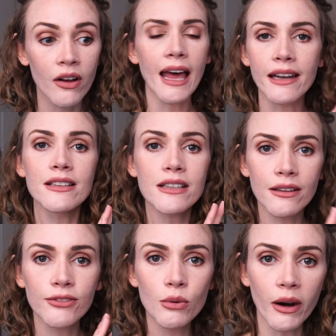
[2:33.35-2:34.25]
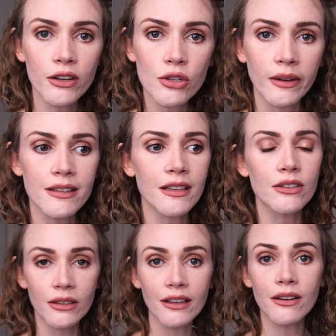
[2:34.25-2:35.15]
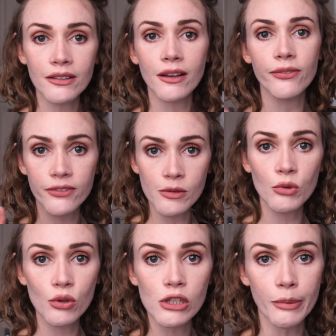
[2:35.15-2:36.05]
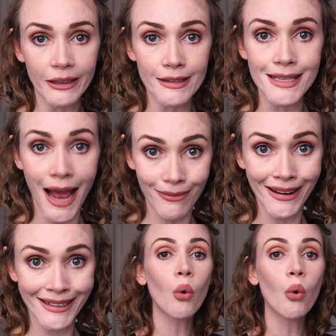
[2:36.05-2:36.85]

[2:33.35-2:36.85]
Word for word: And if you are interested, you can get yourself some Guji beans, all right?